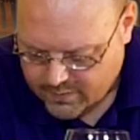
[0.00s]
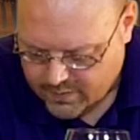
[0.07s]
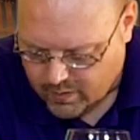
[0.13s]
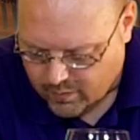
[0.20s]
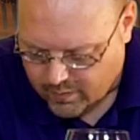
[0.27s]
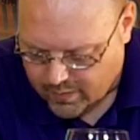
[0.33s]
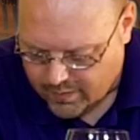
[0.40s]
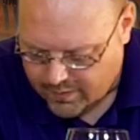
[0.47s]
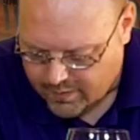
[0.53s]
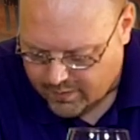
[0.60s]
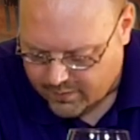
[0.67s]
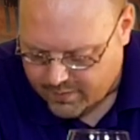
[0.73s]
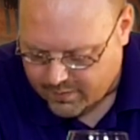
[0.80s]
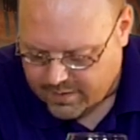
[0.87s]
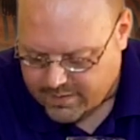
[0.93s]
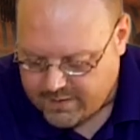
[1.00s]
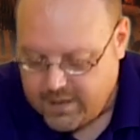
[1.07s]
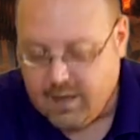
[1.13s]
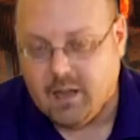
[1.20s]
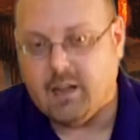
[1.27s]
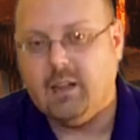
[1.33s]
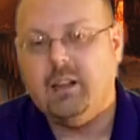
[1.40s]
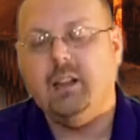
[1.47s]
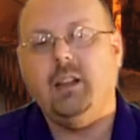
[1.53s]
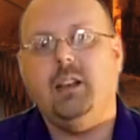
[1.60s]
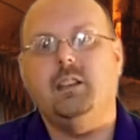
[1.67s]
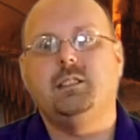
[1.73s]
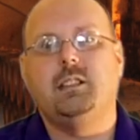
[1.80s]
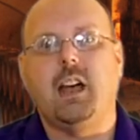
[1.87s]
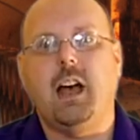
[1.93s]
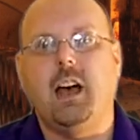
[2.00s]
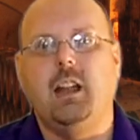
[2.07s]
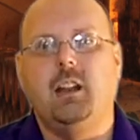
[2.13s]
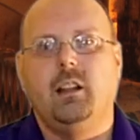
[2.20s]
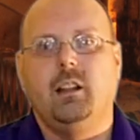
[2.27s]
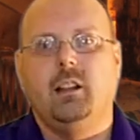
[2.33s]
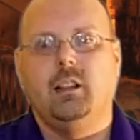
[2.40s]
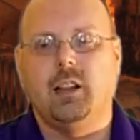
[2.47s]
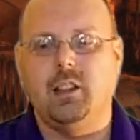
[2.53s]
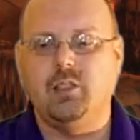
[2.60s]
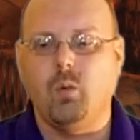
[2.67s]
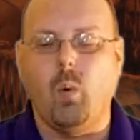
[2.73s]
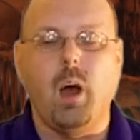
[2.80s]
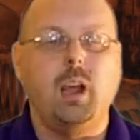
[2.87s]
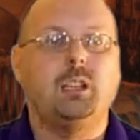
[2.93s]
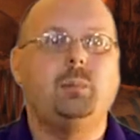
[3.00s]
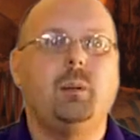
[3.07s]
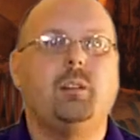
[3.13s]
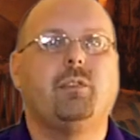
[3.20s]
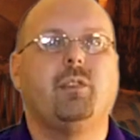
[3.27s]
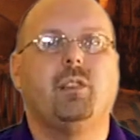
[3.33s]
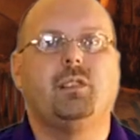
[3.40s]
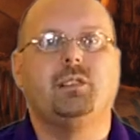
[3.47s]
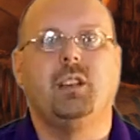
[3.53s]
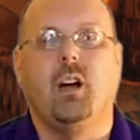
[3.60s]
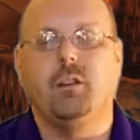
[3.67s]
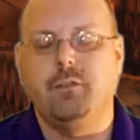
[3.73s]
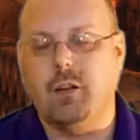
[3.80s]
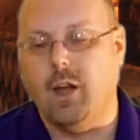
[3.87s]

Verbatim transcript: So uh, their their idea is that let the wine speak for itself.